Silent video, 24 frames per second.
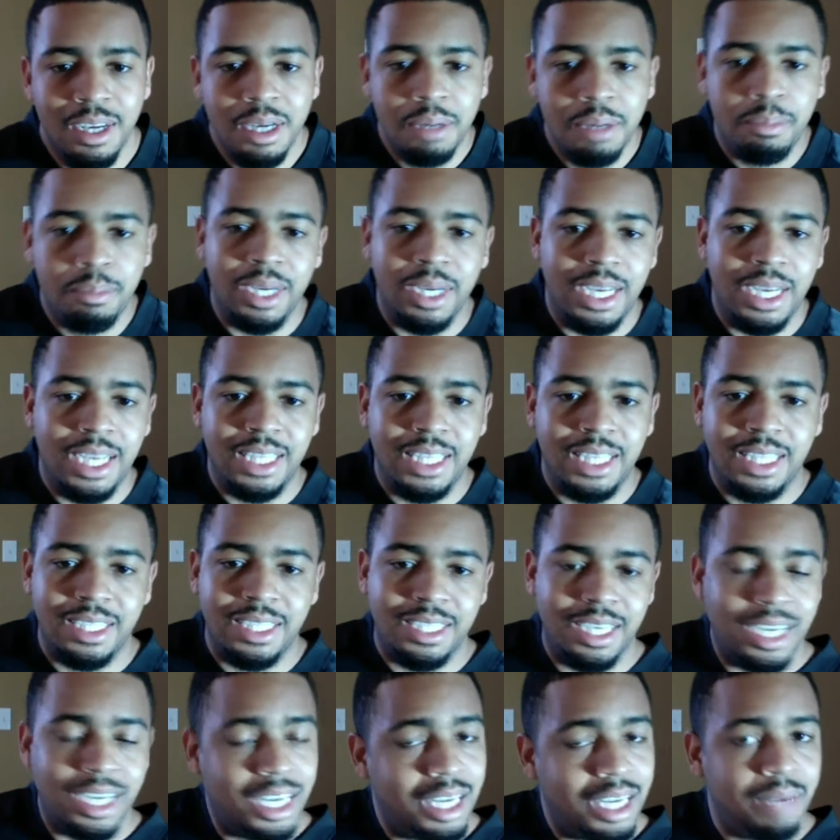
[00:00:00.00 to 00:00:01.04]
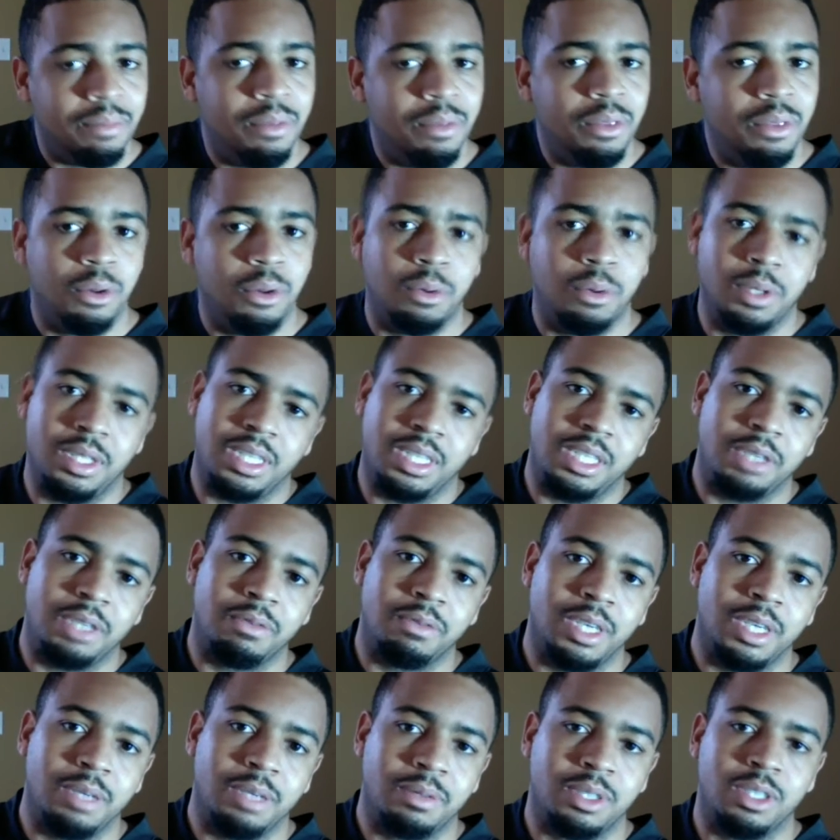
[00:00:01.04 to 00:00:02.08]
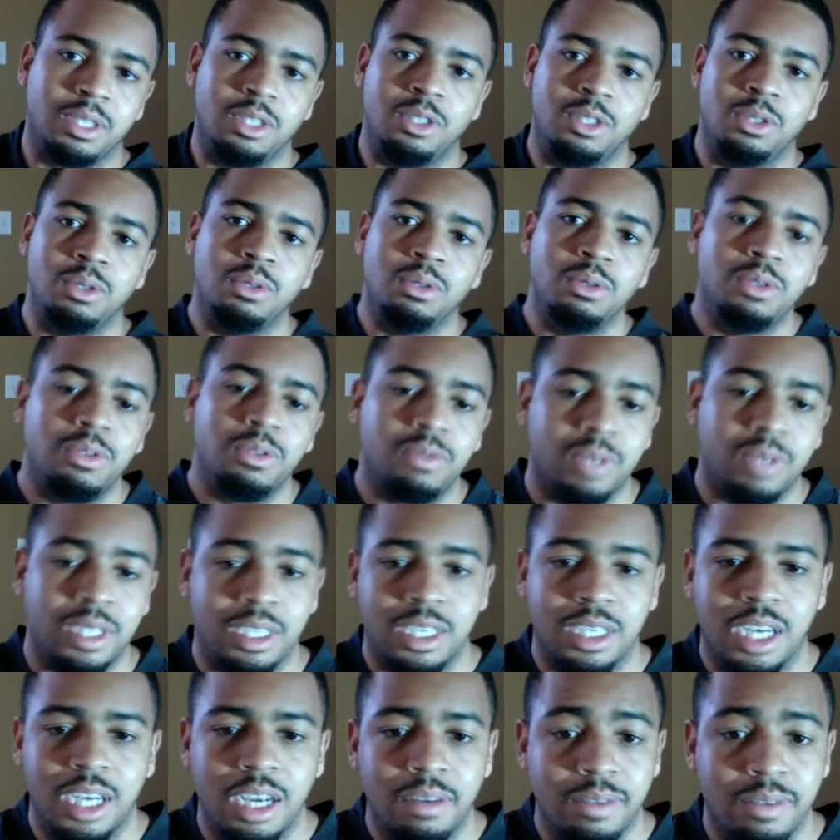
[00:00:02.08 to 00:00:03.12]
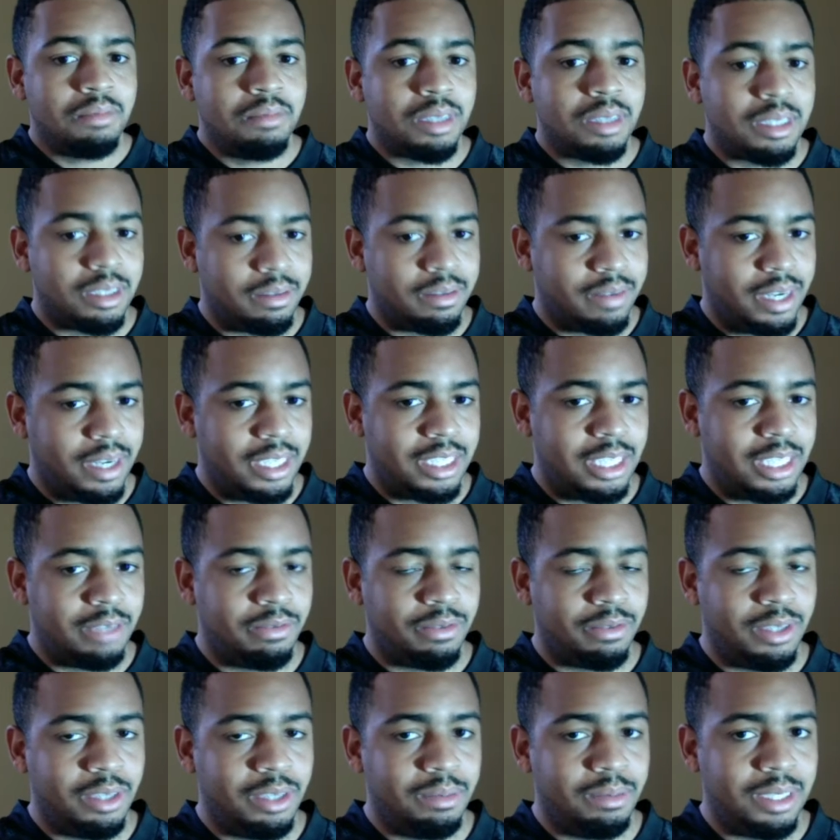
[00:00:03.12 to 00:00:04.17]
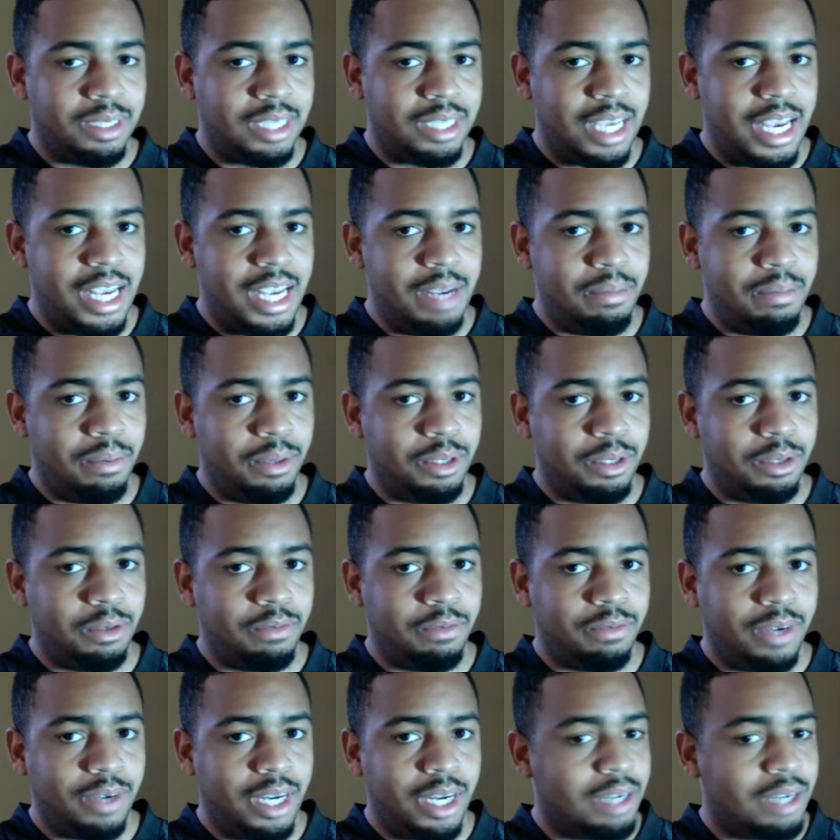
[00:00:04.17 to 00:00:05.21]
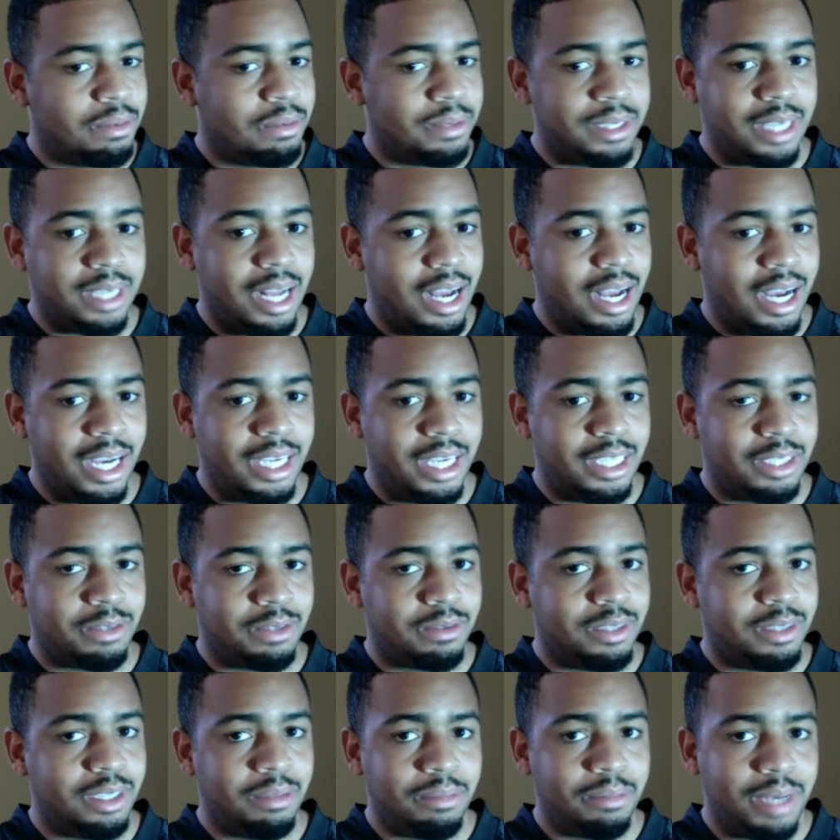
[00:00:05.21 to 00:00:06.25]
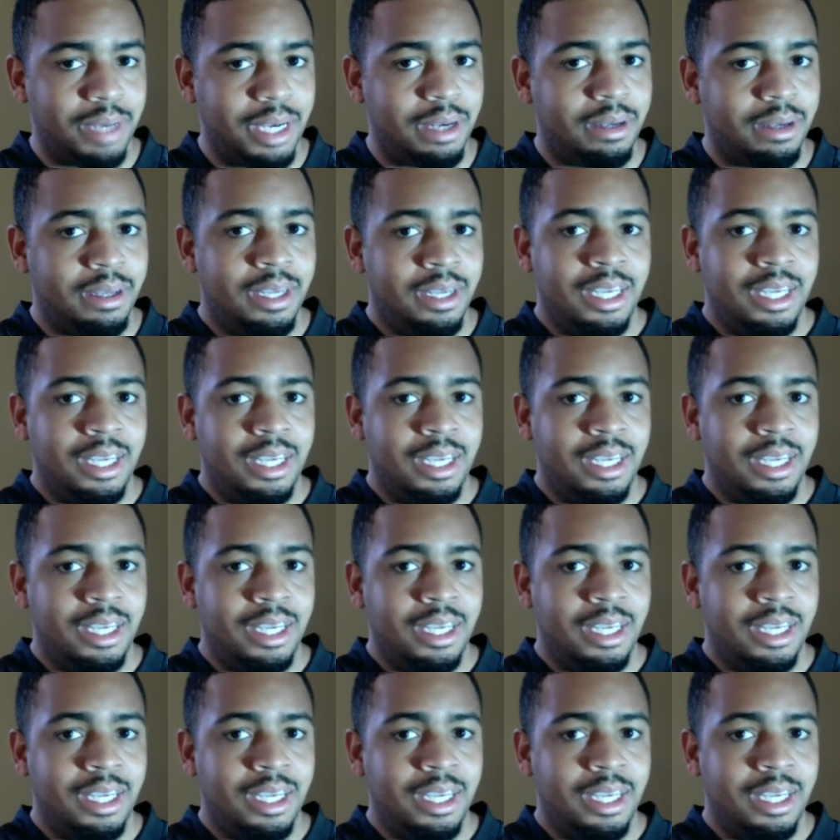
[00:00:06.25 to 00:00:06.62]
But at the time, the only thing the Rams could use for their leverage, Devontae Freeman's 8.25 was the highest running back.